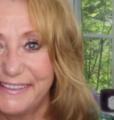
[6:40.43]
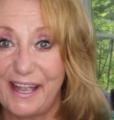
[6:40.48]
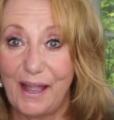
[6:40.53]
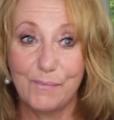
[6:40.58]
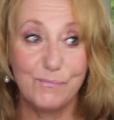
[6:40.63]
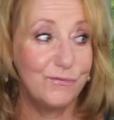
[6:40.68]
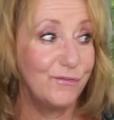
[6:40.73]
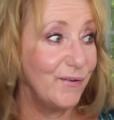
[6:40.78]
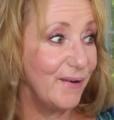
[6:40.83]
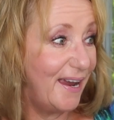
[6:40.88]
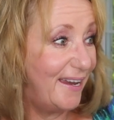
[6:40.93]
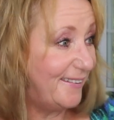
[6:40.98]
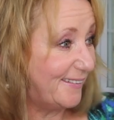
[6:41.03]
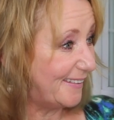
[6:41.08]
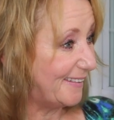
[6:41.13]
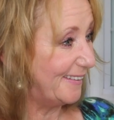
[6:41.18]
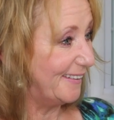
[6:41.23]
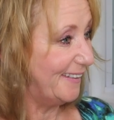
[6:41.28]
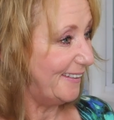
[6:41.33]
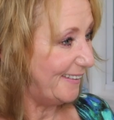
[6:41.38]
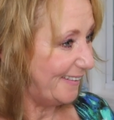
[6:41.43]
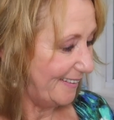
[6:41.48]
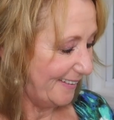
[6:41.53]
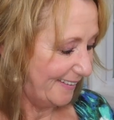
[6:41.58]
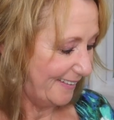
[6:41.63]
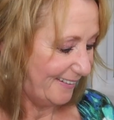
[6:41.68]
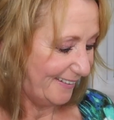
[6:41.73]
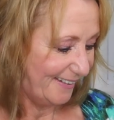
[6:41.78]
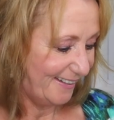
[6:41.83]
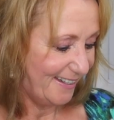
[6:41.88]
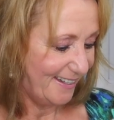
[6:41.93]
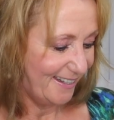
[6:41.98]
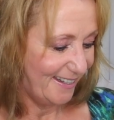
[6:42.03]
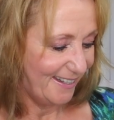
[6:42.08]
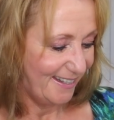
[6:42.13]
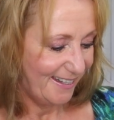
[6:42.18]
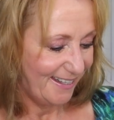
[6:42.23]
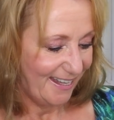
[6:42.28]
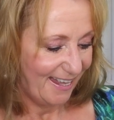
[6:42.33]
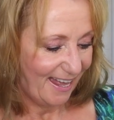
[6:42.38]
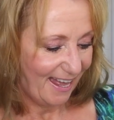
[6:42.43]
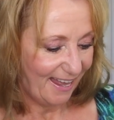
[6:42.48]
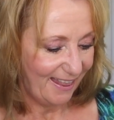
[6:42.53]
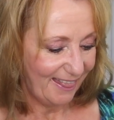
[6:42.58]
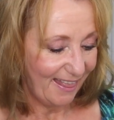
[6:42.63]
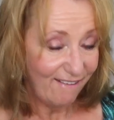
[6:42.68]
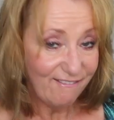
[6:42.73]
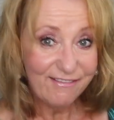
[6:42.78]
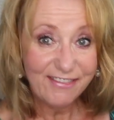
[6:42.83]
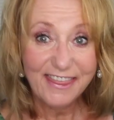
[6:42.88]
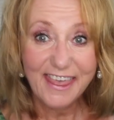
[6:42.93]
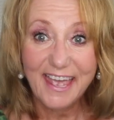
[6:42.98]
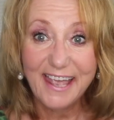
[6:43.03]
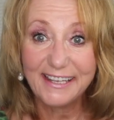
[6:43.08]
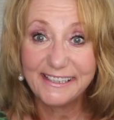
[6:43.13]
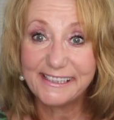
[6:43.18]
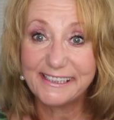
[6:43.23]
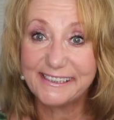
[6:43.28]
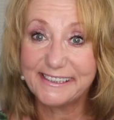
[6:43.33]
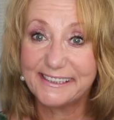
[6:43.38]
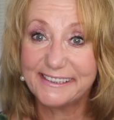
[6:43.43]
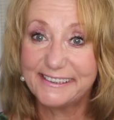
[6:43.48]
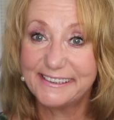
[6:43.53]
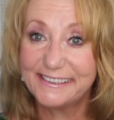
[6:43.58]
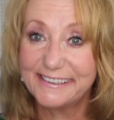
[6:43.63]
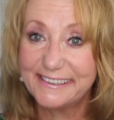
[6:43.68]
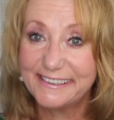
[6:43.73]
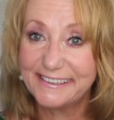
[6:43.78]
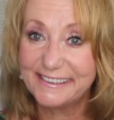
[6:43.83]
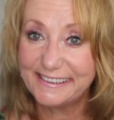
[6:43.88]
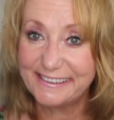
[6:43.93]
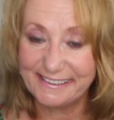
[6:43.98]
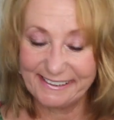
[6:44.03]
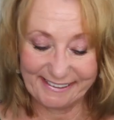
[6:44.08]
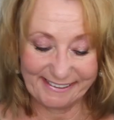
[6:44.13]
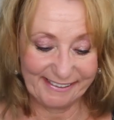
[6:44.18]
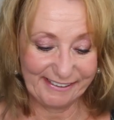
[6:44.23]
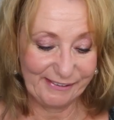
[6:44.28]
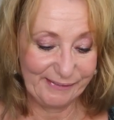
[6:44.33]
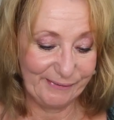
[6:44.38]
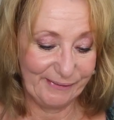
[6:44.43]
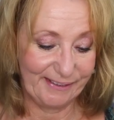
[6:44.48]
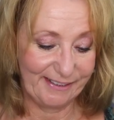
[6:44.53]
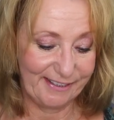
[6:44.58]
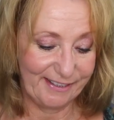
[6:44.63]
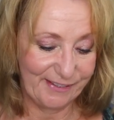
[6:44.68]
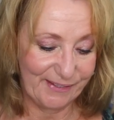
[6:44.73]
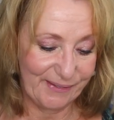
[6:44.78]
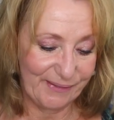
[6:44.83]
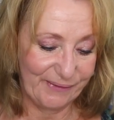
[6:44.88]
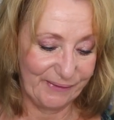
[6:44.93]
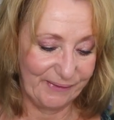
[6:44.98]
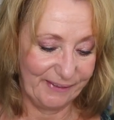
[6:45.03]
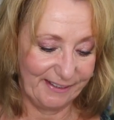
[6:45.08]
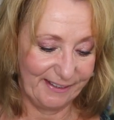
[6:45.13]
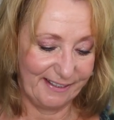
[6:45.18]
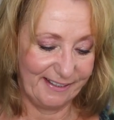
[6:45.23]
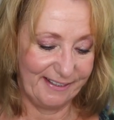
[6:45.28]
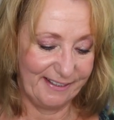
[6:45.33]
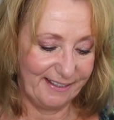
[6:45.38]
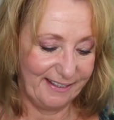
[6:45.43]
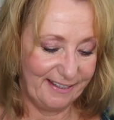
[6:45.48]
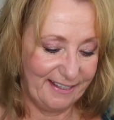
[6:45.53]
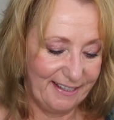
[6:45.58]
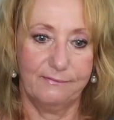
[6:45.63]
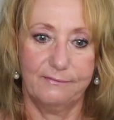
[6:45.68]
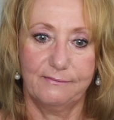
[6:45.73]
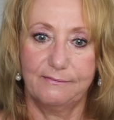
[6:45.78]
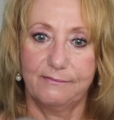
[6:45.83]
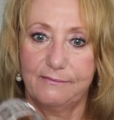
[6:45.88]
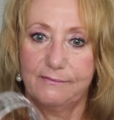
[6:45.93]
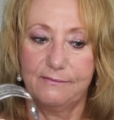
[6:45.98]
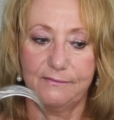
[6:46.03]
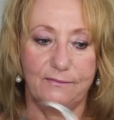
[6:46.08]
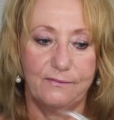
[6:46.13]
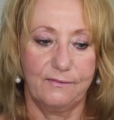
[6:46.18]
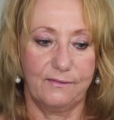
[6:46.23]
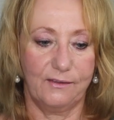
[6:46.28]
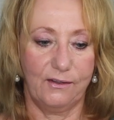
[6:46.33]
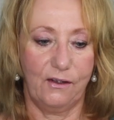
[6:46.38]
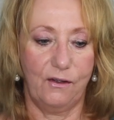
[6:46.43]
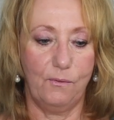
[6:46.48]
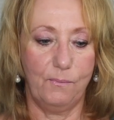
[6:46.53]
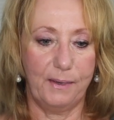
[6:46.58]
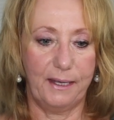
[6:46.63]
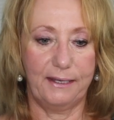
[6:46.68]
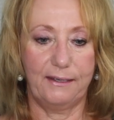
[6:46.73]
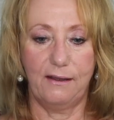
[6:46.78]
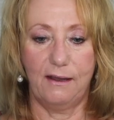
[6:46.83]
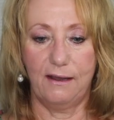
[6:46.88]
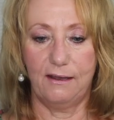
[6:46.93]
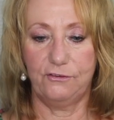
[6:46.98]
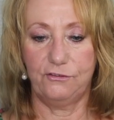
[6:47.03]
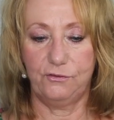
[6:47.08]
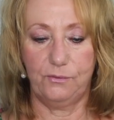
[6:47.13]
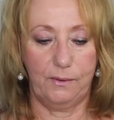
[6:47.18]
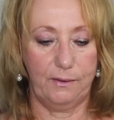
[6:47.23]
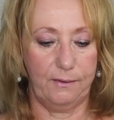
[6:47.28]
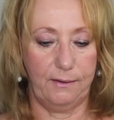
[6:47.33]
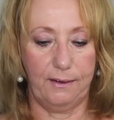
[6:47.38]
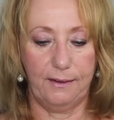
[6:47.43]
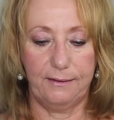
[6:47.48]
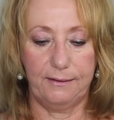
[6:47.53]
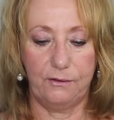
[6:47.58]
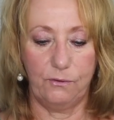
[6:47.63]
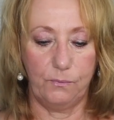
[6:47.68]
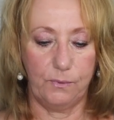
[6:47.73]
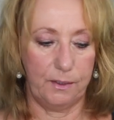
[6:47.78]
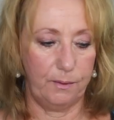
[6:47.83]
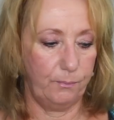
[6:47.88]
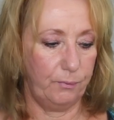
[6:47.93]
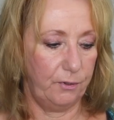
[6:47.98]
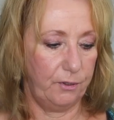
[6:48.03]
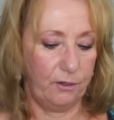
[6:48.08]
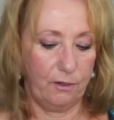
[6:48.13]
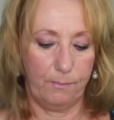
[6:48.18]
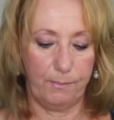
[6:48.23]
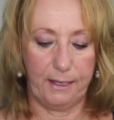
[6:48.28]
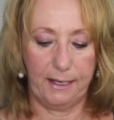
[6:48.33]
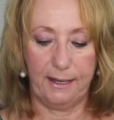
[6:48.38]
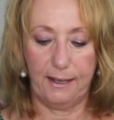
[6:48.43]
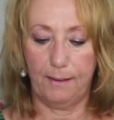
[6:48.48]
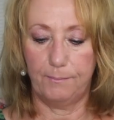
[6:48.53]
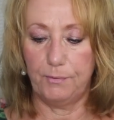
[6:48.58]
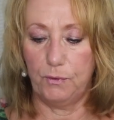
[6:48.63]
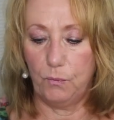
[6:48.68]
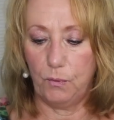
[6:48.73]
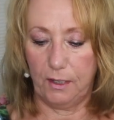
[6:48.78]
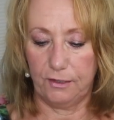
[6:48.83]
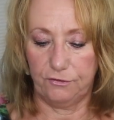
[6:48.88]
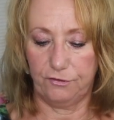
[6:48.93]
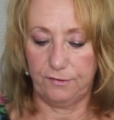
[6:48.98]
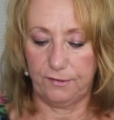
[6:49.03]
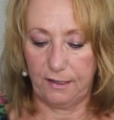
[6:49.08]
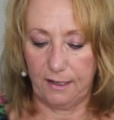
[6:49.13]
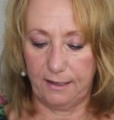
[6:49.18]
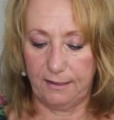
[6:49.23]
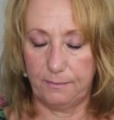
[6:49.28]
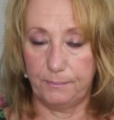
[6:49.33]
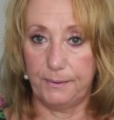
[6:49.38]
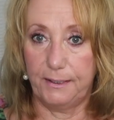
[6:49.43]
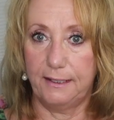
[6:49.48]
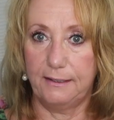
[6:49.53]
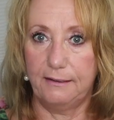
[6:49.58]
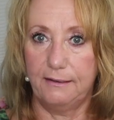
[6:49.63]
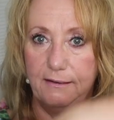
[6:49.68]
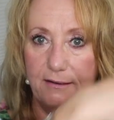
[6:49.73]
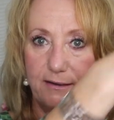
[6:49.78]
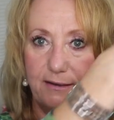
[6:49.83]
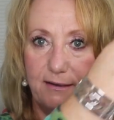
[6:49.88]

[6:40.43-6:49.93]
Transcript: A bracelet. I love this. This is really cool. Oh my gosh, I don't want to put it on my Apple Watch side, but